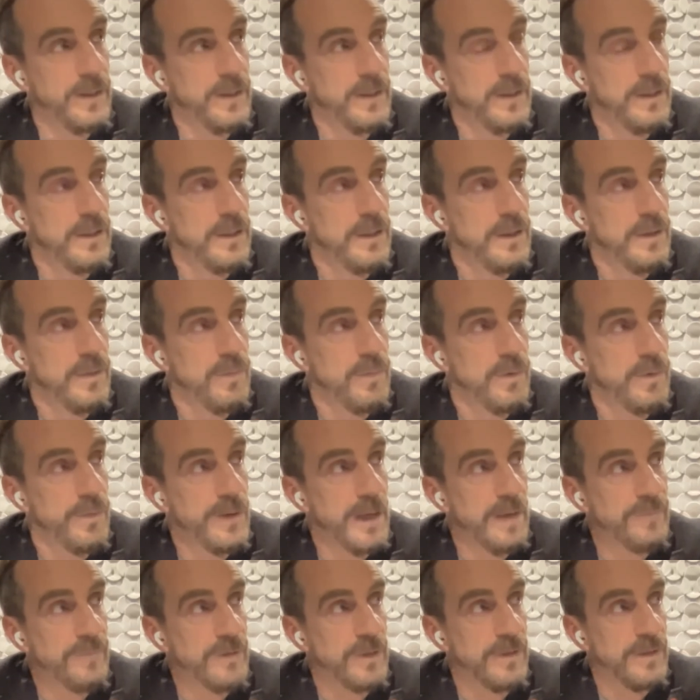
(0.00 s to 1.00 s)
where
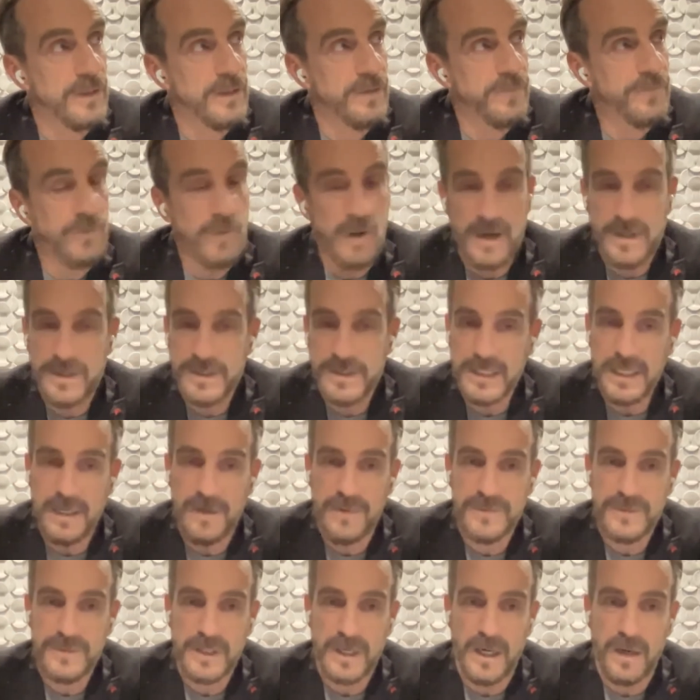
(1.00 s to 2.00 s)
where we have to think for
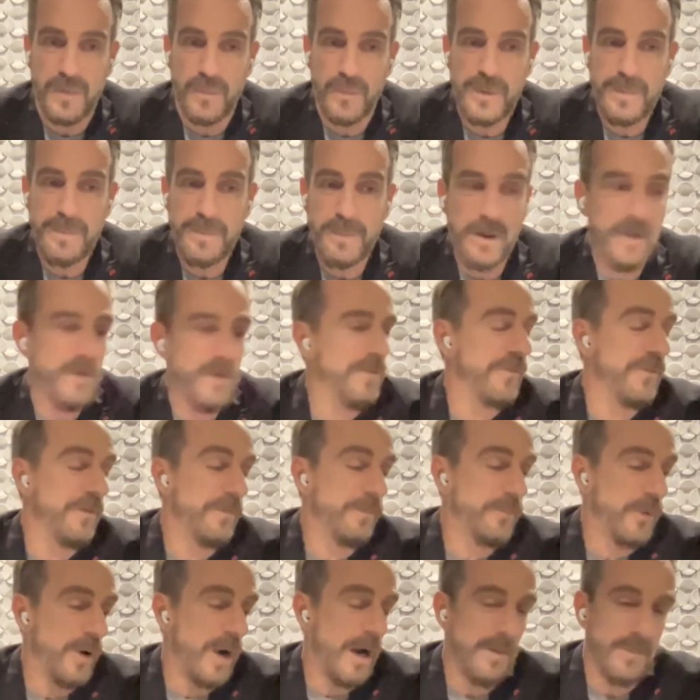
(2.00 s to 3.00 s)
ourselves: are we
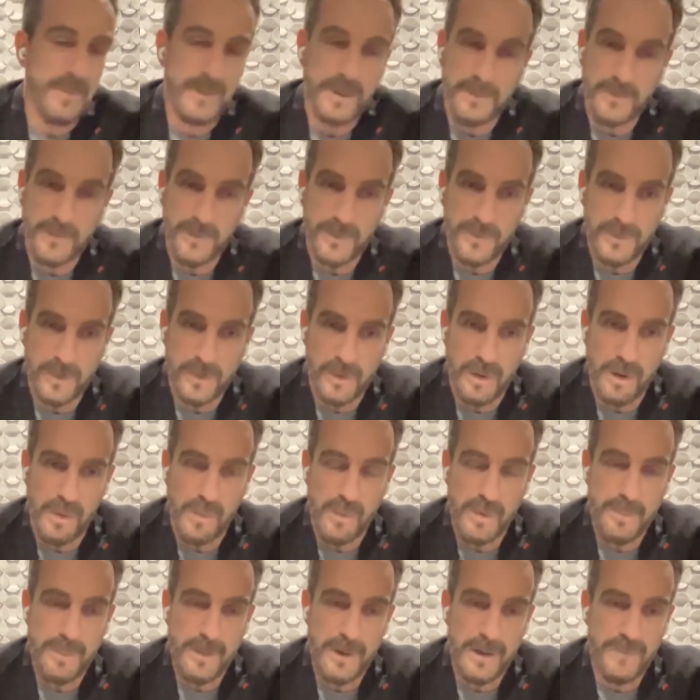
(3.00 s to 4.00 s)
part of the problem
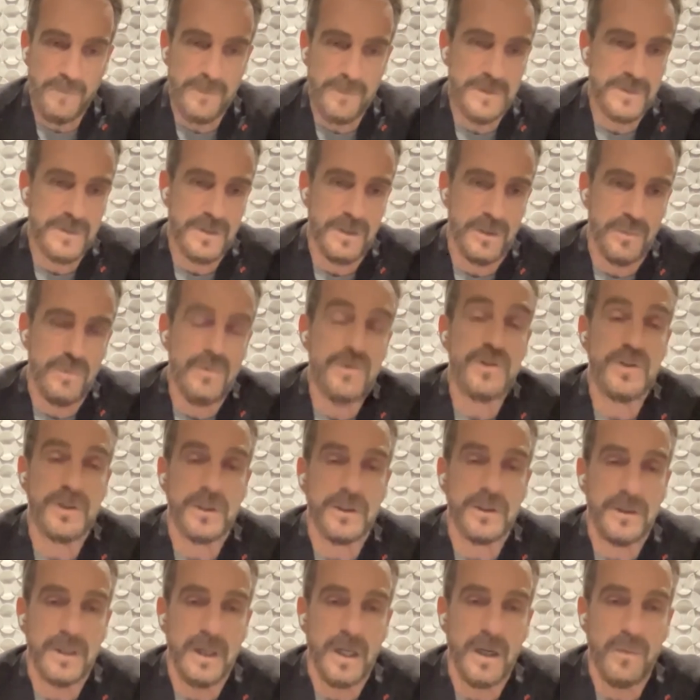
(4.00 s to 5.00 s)
or are we part of the
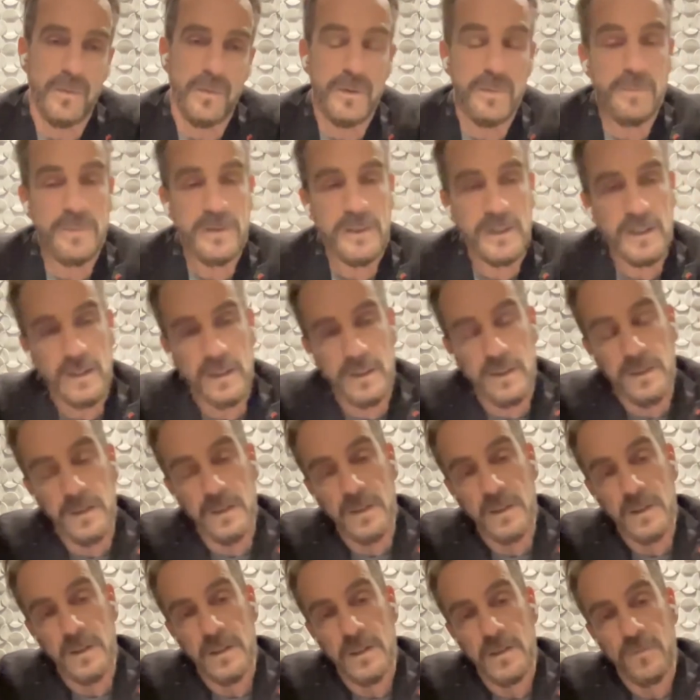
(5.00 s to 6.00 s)
solution? Are we being
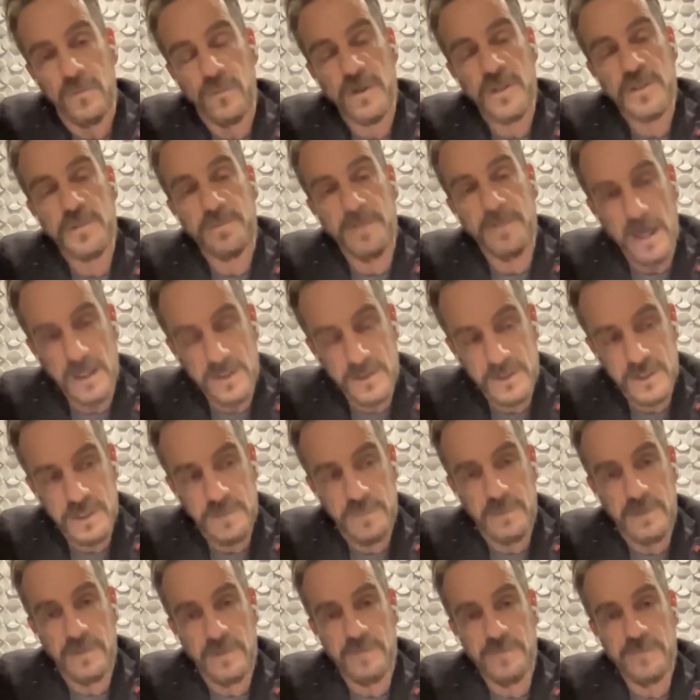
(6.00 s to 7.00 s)

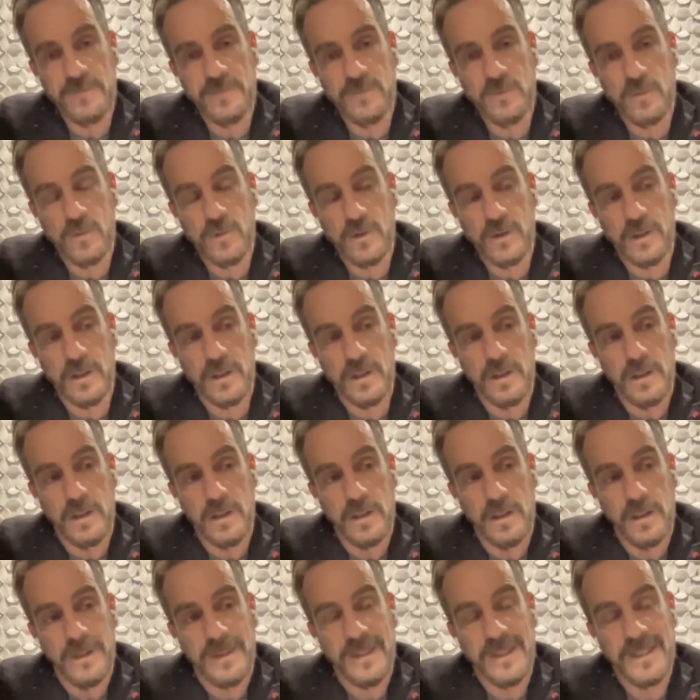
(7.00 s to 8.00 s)
responsible for
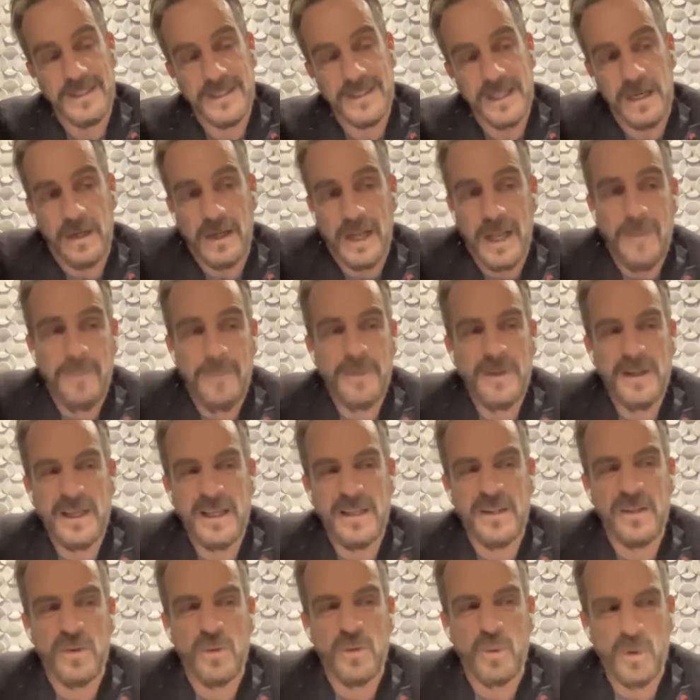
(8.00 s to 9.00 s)
things that are
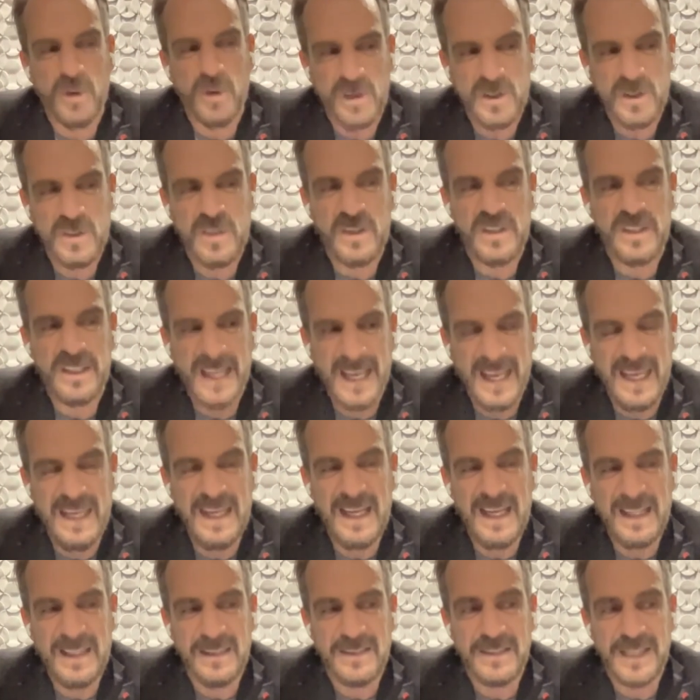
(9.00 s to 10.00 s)
happening in the world
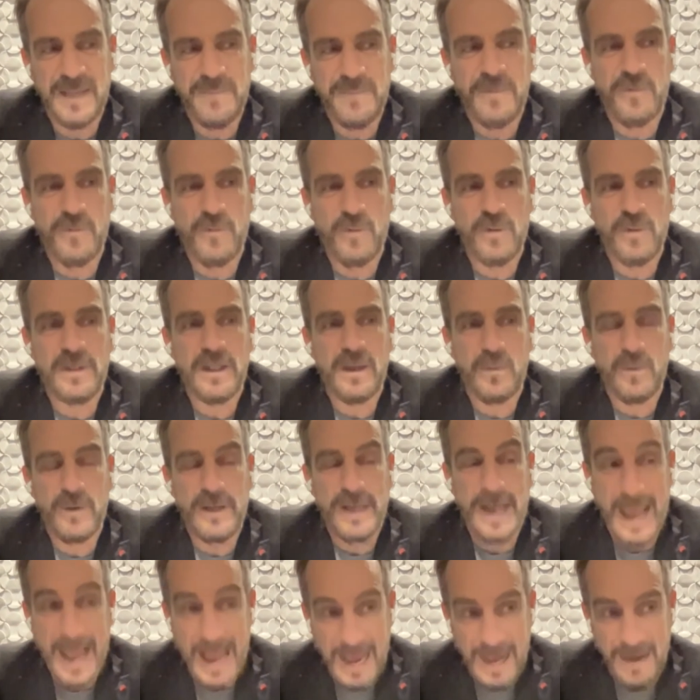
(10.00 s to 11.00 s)
today and the type of
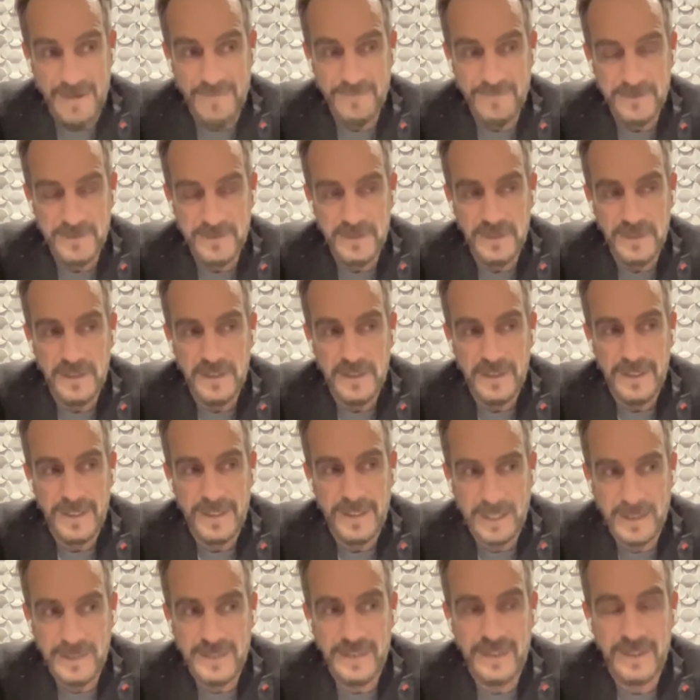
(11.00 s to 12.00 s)
world that we have?
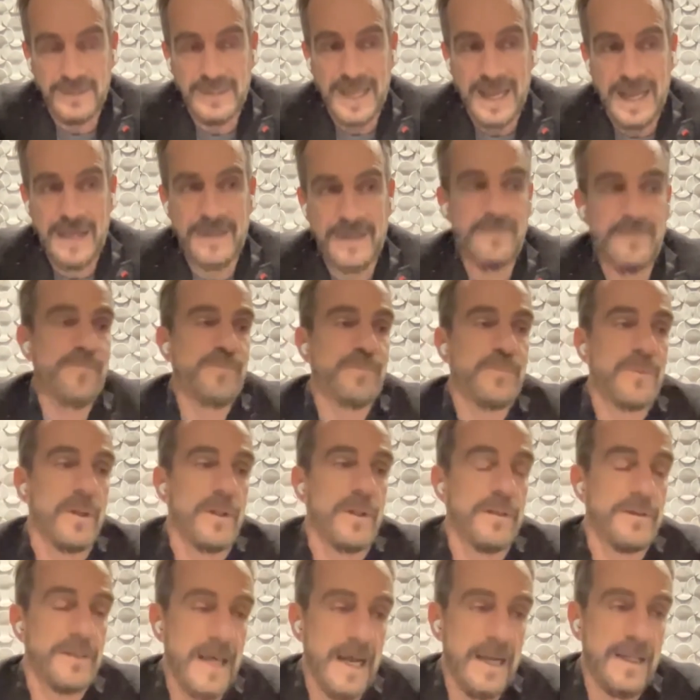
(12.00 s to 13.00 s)
And I think that
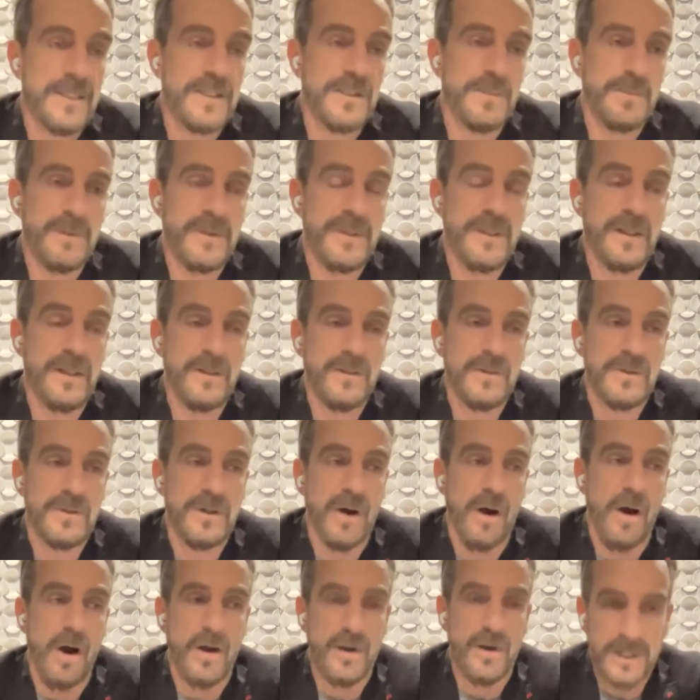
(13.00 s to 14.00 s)
that is being
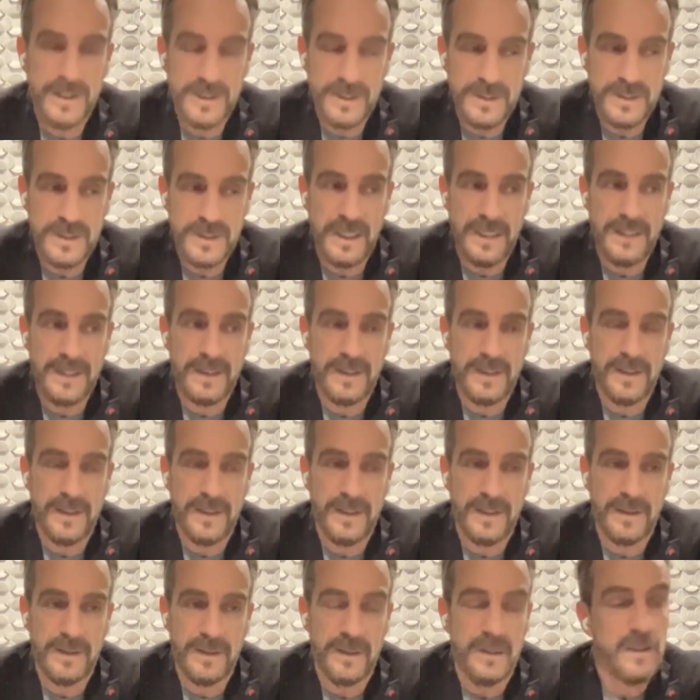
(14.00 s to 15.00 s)
honest
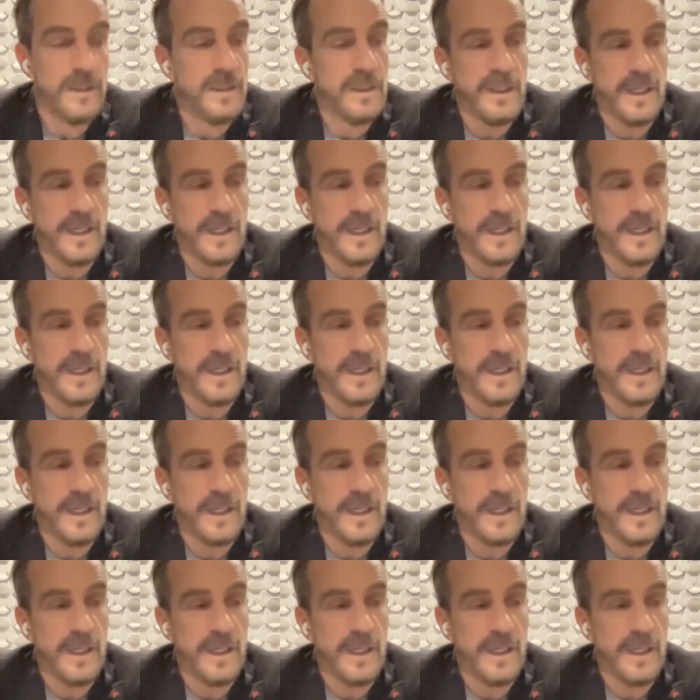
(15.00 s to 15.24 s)
and, and